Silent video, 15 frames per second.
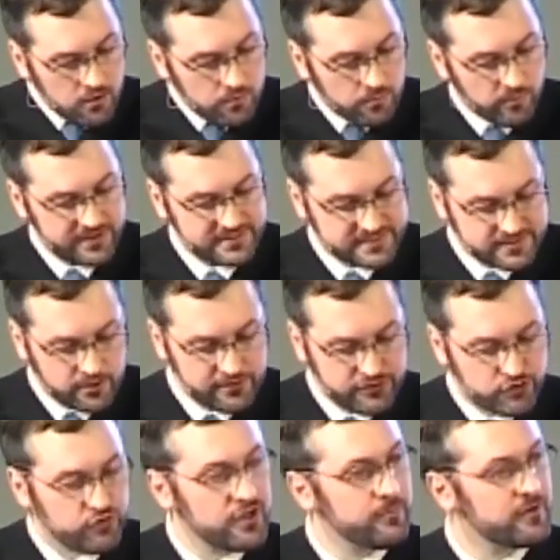When he started
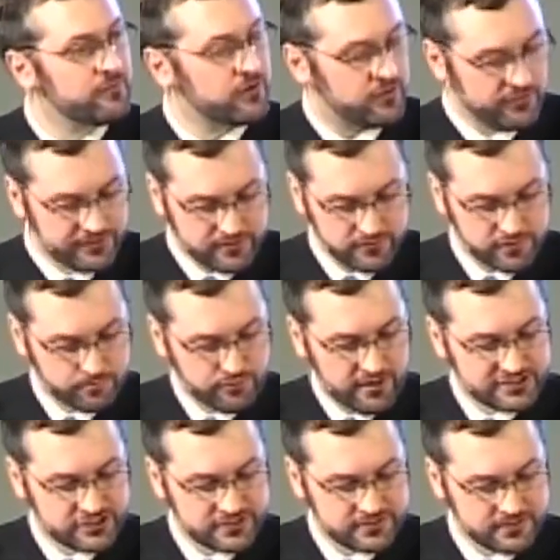treatment for clinical
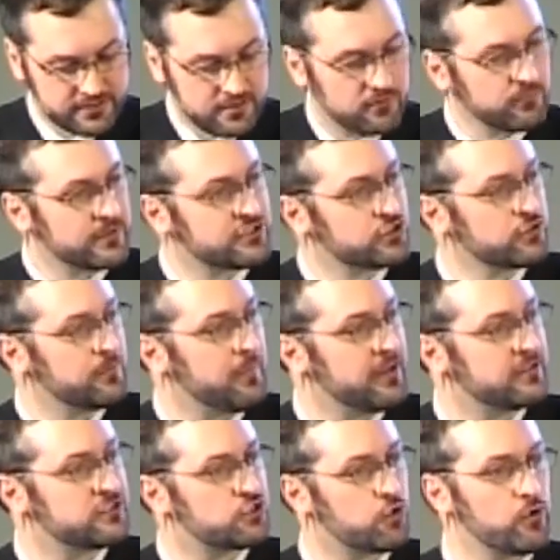depression, Richard made a
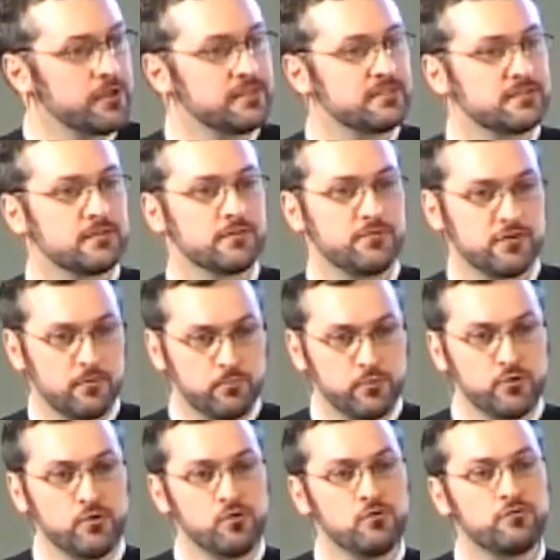choice to
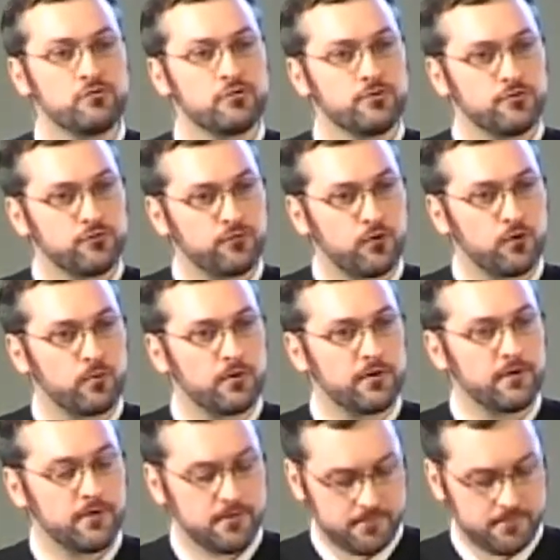move forward.